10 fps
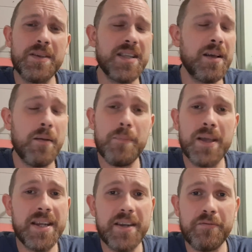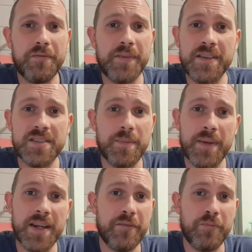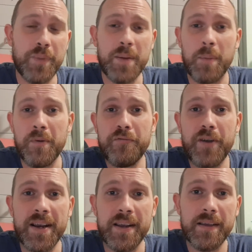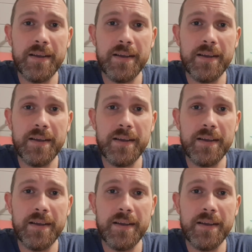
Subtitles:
There are many different things to many different people. I'm a friend,